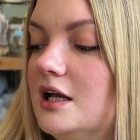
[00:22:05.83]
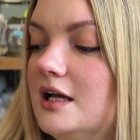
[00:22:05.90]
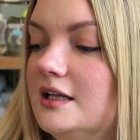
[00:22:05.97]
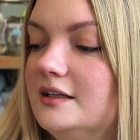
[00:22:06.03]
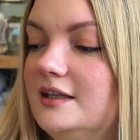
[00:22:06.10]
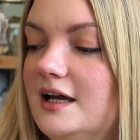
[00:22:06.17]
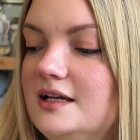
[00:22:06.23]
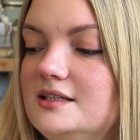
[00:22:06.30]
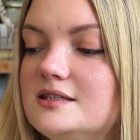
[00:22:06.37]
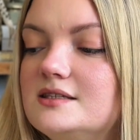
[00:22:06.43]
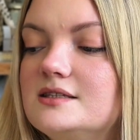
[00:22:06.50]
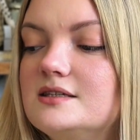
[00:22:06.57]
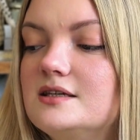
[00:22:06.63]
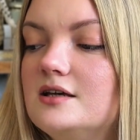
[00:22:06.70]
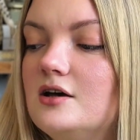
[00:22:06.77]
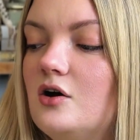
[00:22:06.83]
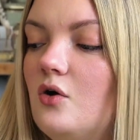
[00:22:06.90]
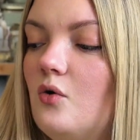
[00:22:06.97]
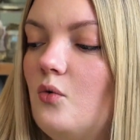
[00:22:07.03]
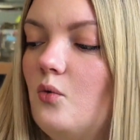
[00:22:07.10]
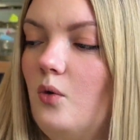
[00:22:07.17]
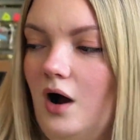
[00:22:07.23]
That's
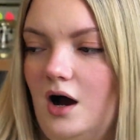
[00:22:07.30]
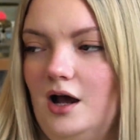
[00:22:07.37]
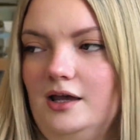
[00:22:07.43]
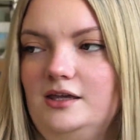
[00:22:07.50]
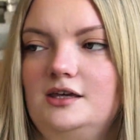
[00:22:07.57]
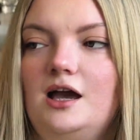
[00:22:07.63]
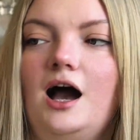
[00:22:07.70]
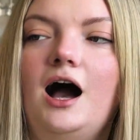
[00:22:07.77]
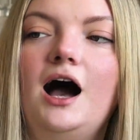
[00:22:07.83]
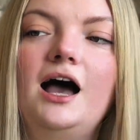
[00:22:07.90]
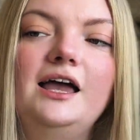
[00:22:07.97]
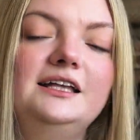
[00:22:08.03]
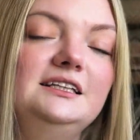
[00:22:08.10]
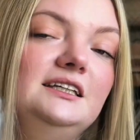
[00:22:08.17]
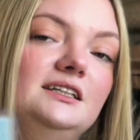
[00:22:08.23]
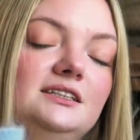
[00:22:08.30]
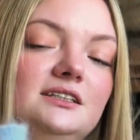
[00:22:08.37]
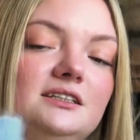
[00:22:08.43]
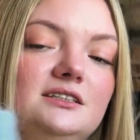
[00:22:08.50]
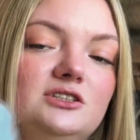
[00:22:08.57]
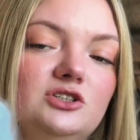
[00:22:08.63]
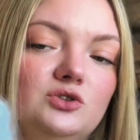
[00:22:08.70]
why I
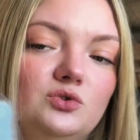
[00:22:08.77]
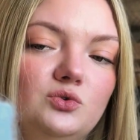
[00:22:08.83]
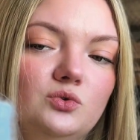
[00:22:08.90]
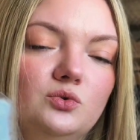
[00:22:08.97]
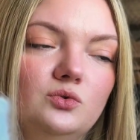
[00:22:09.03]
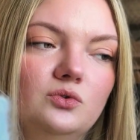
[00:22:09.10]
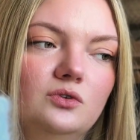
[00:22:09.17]
needed to